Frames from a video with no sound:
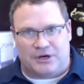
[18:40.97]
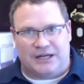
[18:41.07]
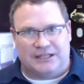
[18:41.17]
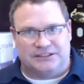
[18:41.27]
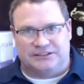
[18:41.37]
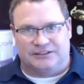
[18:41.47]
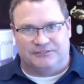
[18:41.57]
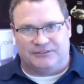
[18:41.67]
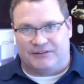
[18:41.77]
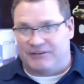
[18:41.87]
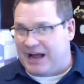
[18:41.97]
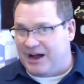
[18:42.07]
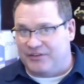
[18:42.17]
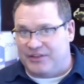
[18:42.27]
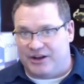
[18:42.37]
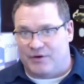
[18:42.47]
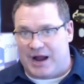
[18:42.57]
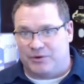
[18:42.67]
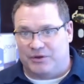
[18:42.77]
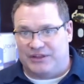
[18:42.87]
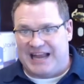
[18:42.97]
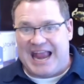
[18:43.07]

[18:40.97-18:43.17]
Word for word: process of how they interact with it.